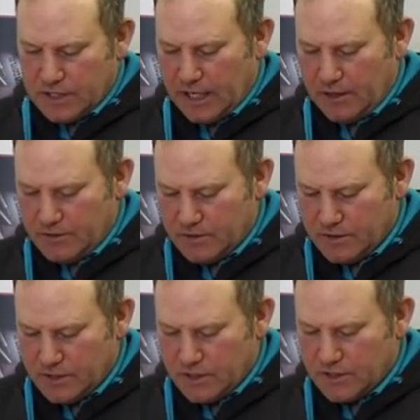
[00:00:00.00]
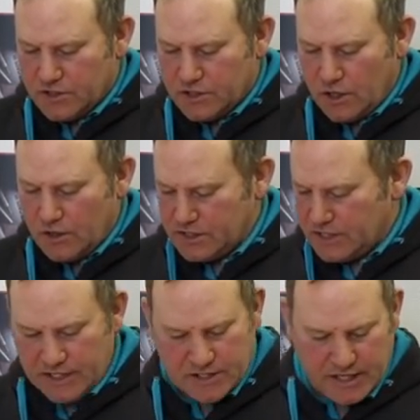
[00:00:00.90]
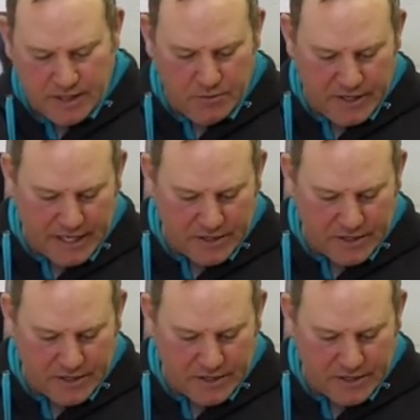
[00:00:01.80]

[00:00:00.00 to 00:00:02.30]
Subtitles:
Now the start of this here, we